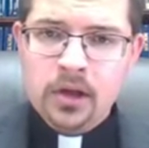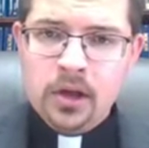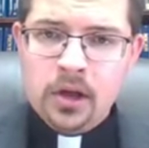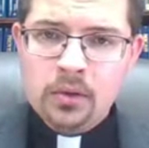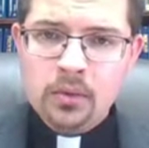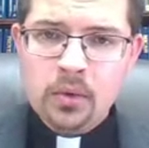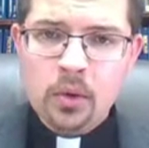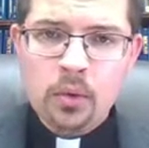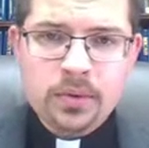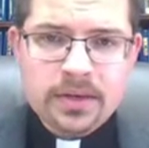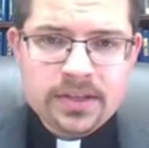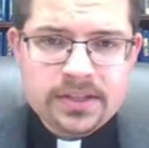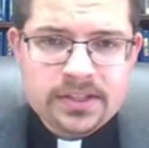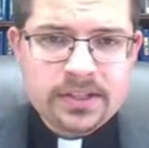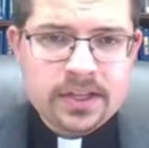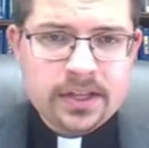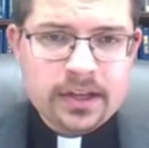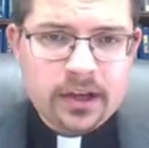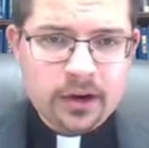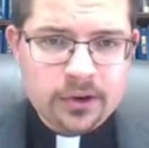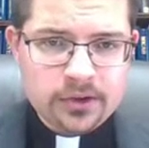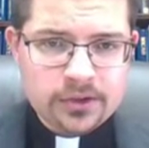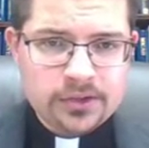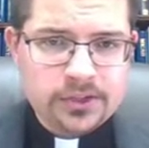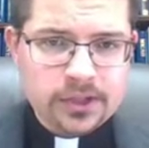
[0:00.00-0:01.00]
Well, we
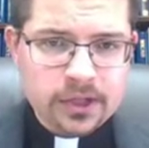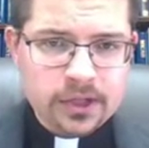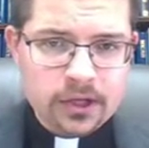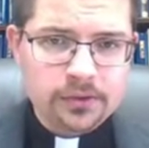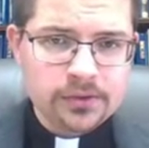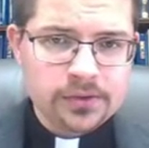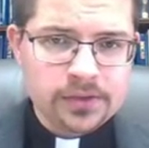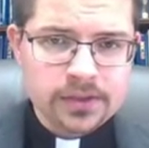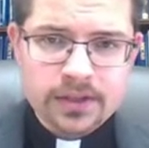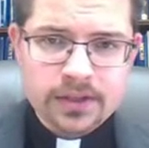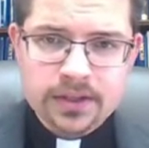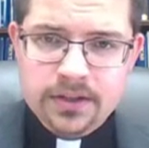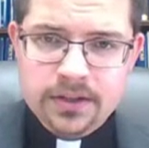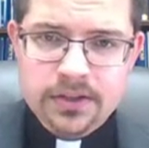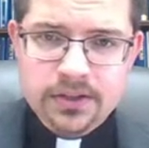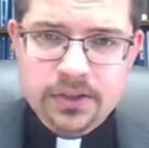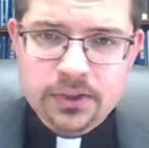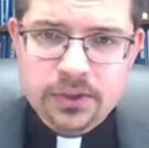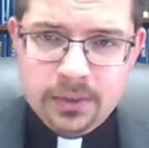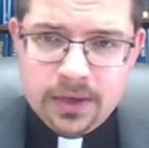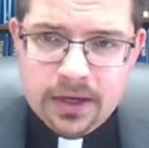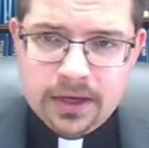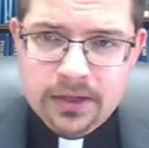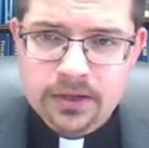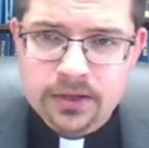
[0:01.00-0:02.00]
see ourselves in
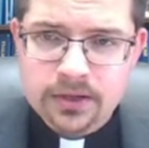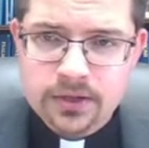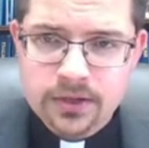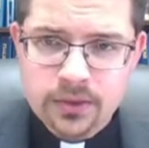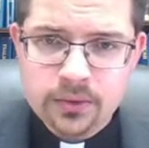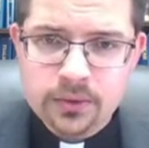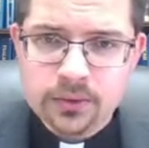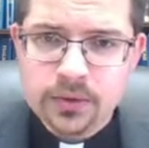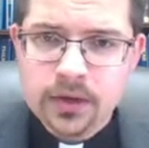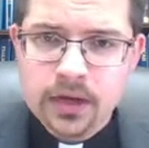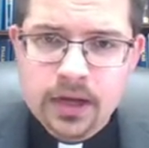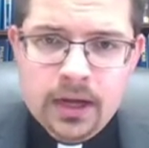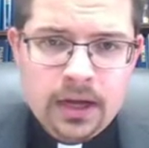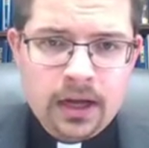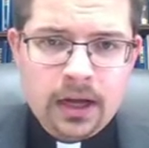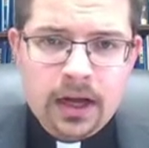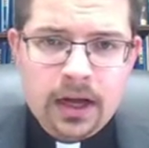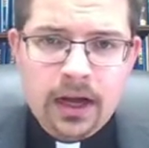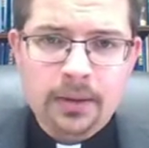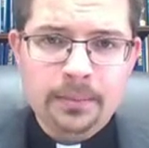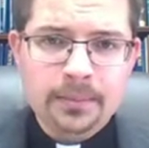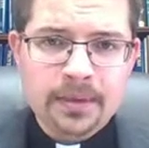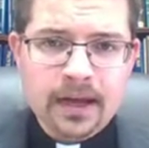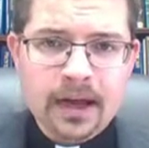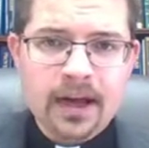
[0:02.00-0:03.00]
this way too.
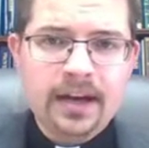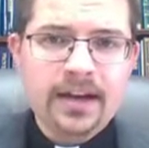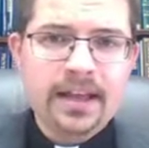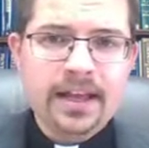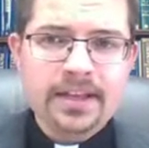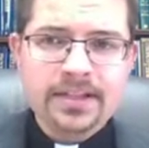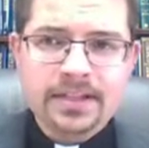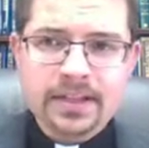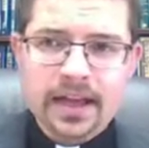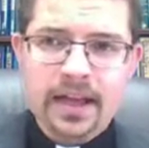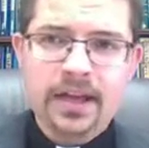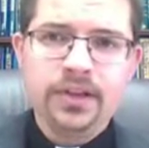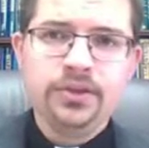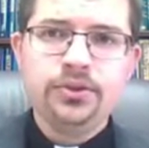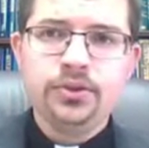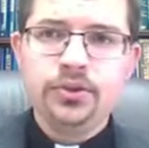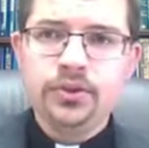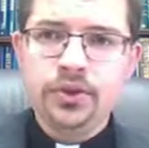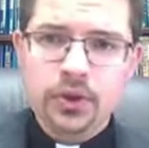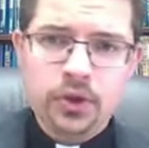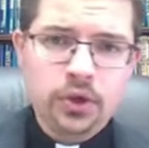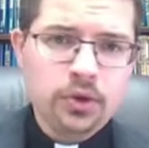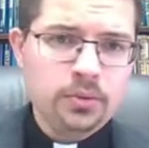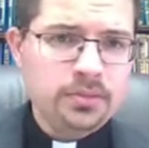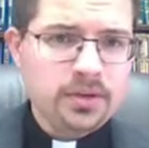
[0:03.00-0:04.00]
God has
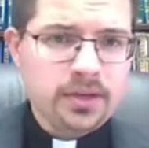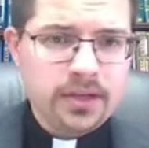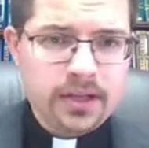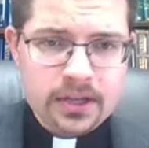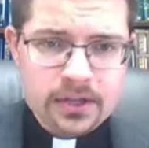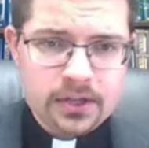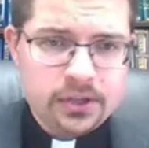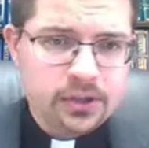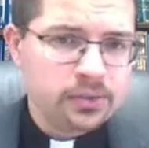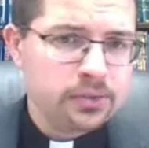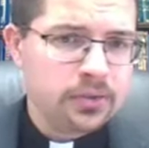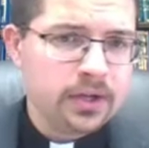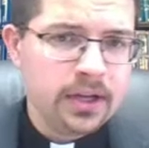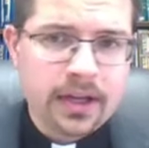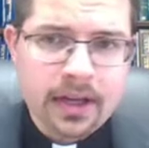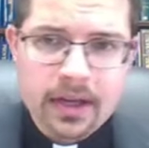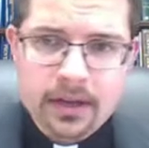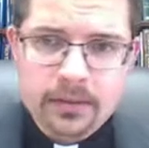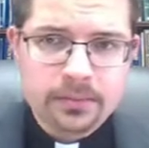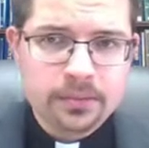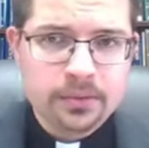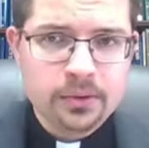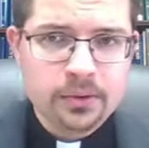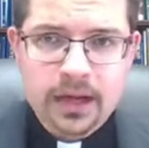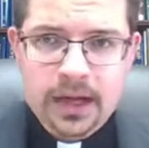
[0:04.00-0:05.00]
entered human history,
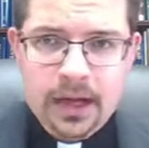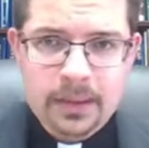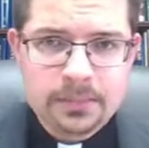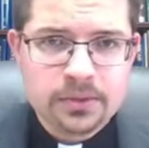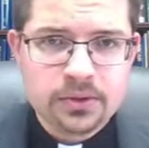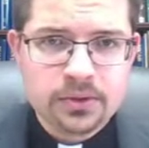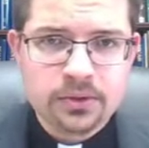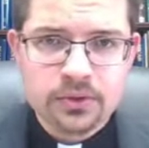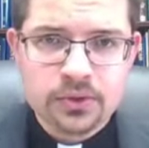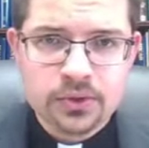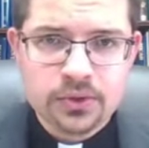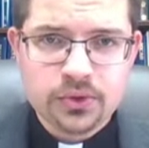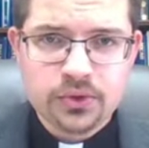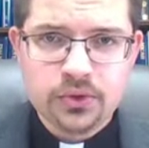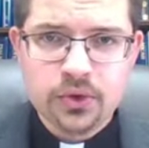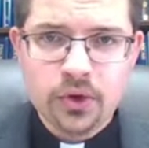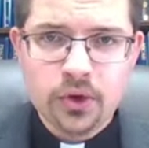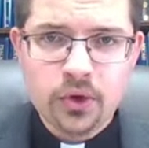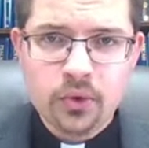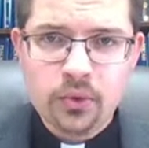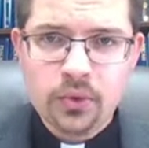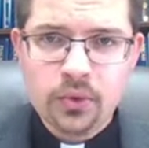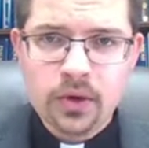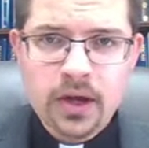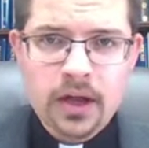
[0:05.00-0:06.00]
and perhaps there's
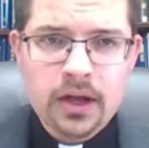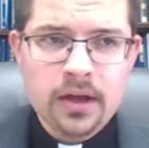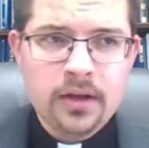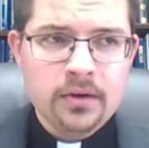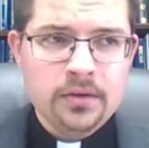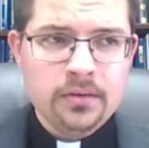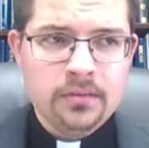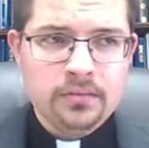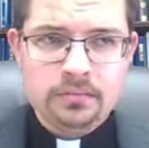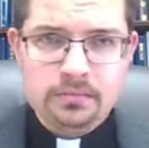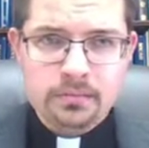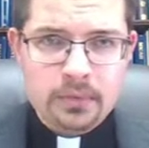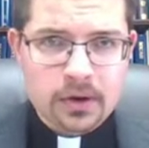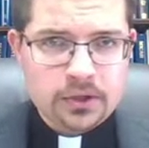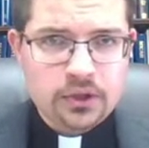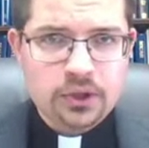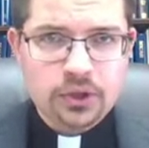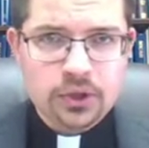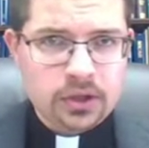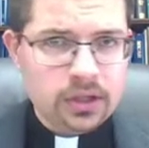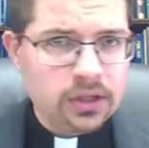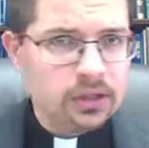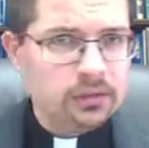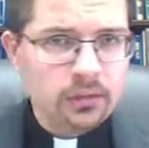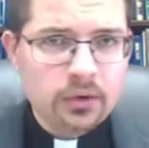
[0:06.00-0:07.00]
no
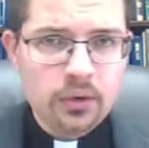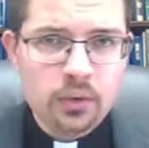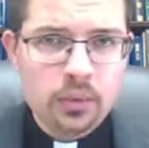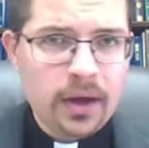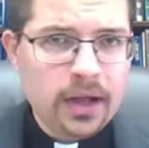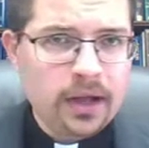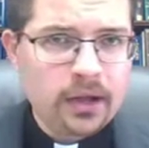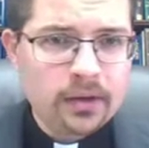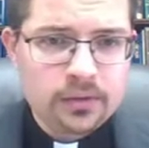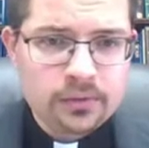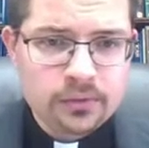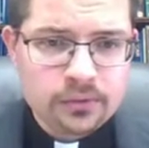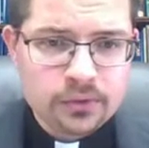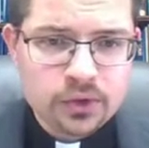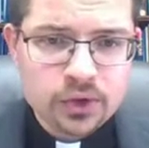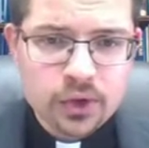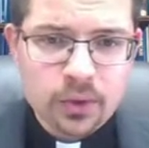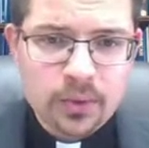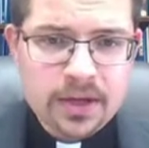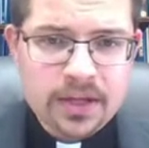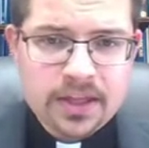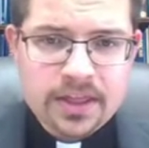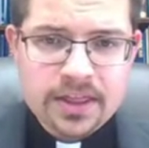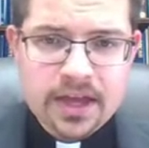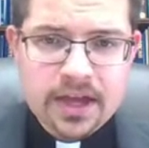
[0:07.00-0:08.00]
much clearer way of
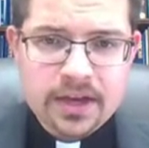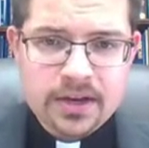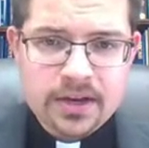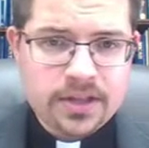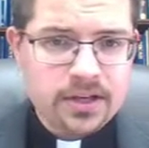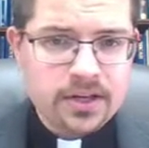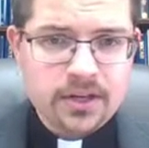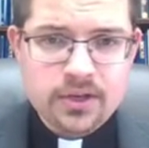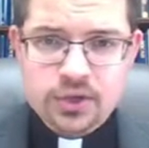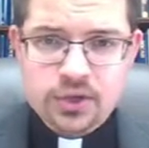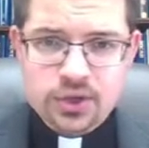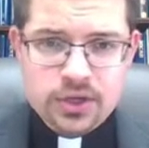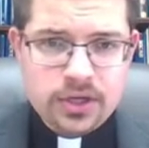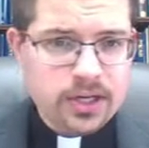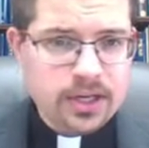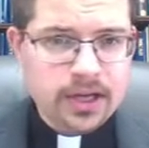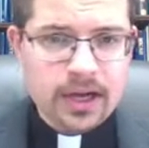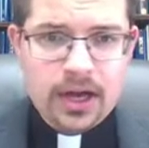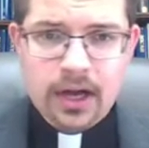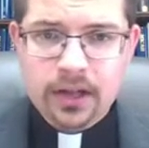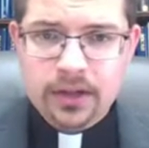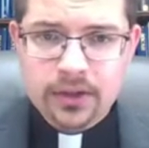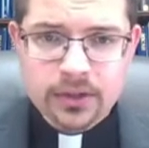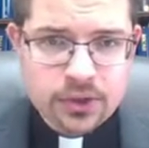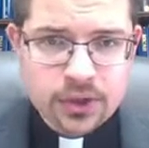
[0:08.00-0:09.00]
showing that than a
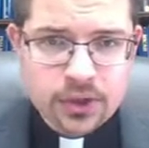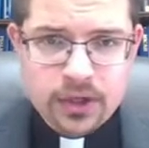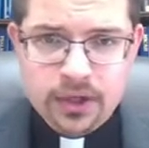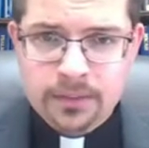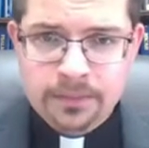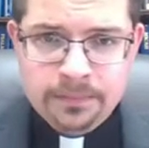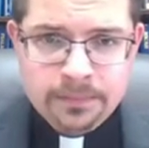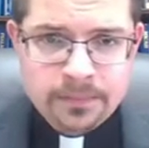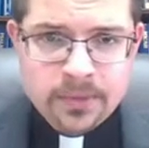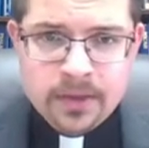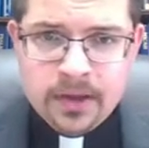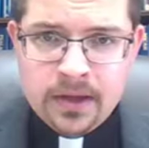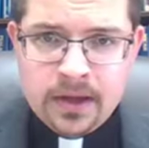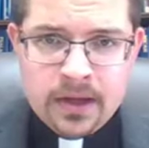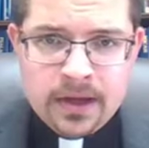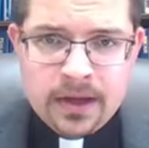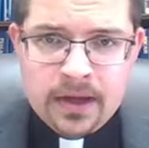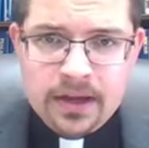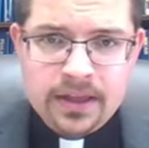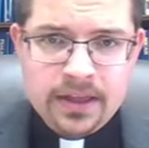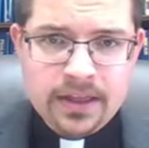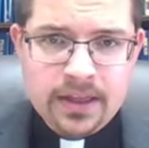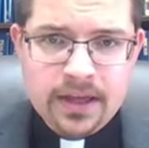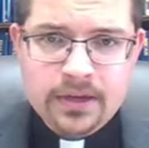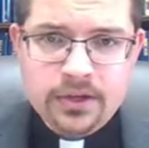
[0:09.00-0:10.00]
genealogy.
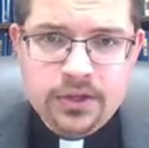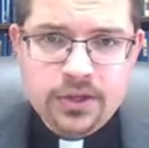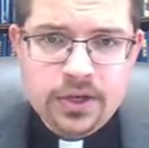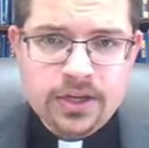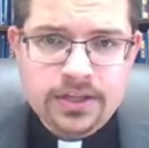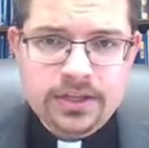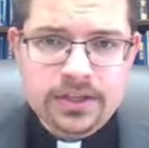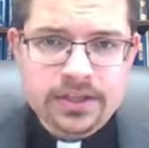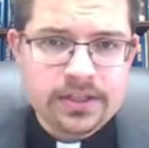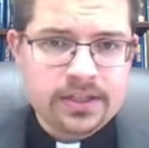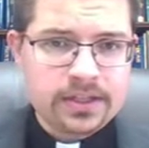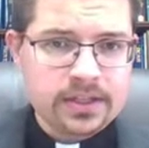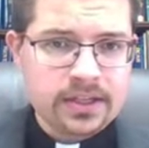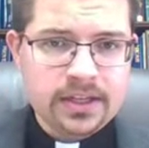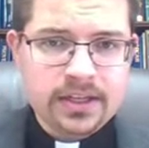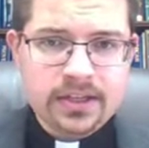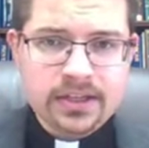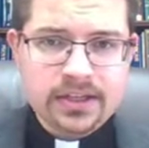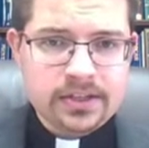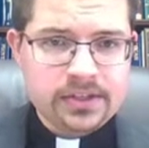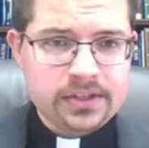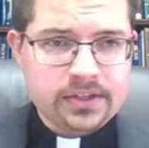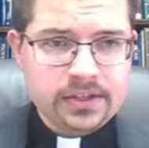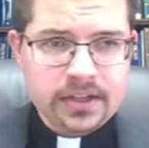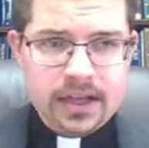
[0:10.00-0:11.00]
That Jesus
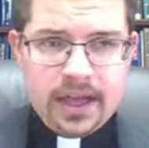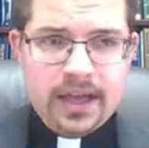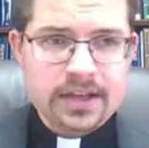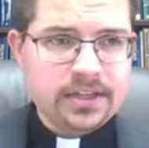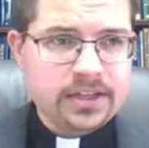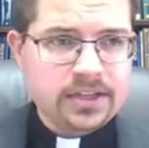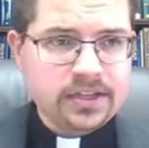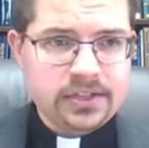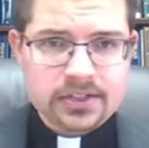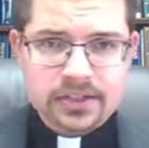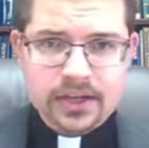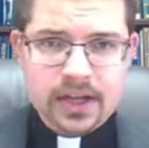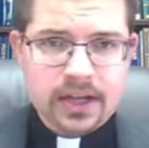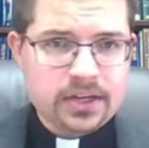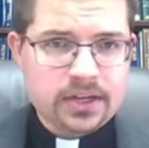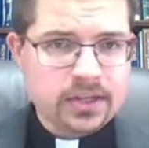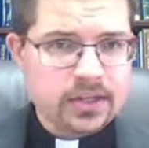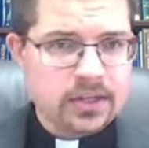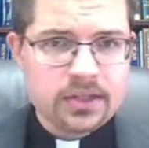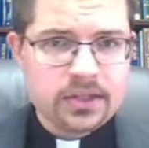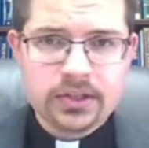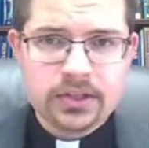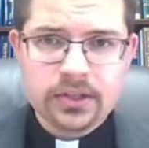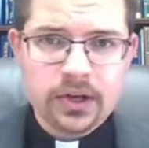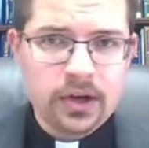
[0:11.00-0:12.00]
is a
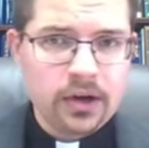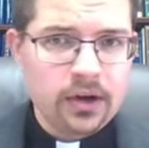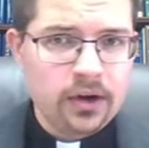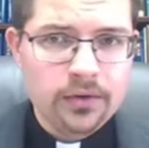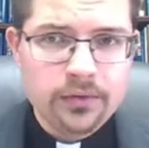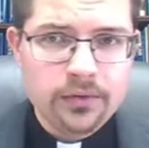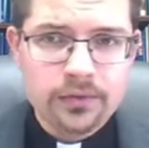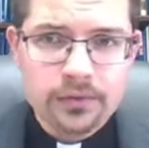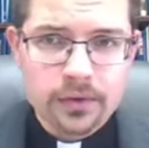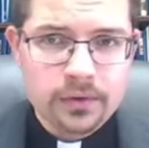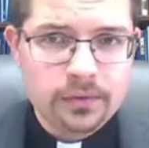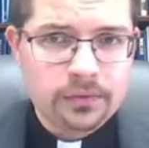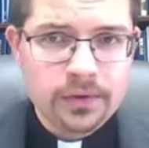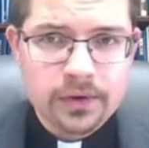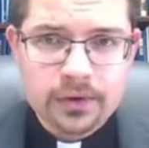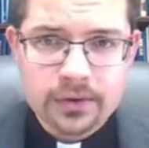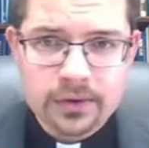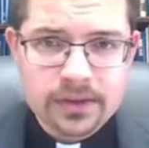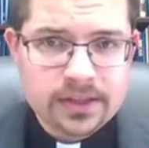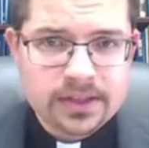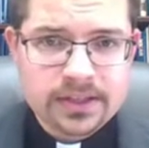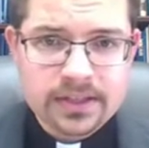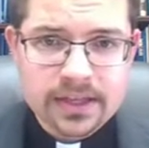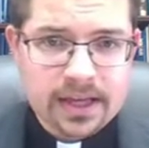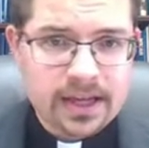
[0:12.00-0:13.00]
descendant of
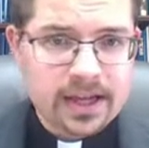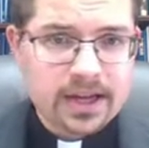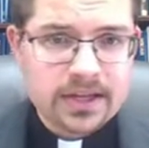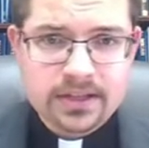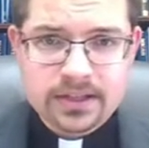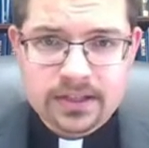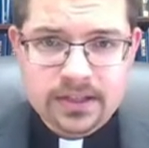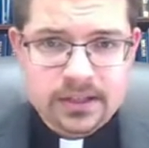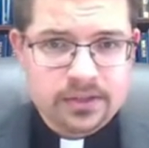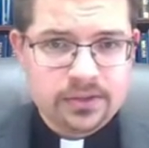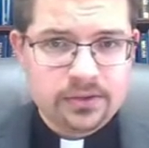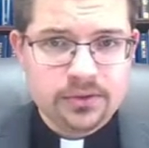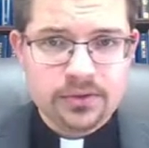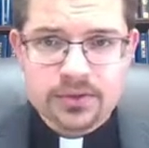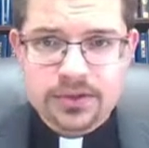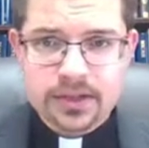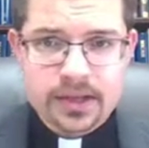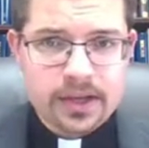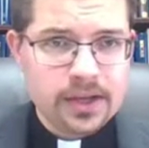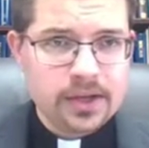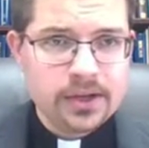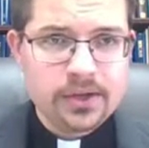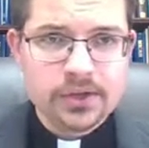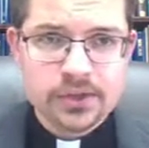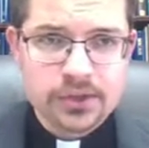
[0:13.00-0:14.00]
various ancestors,
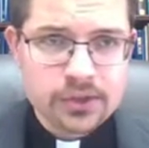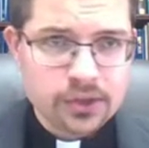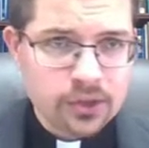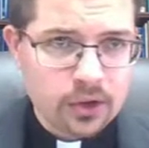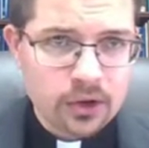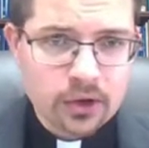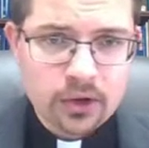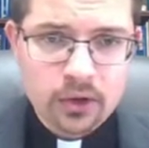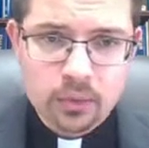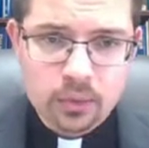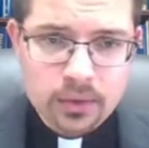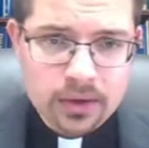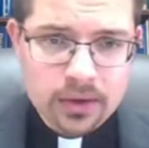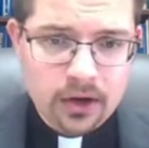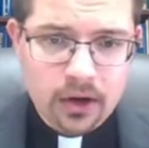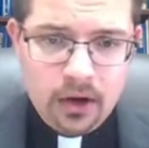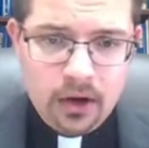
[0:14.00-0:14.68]
as are we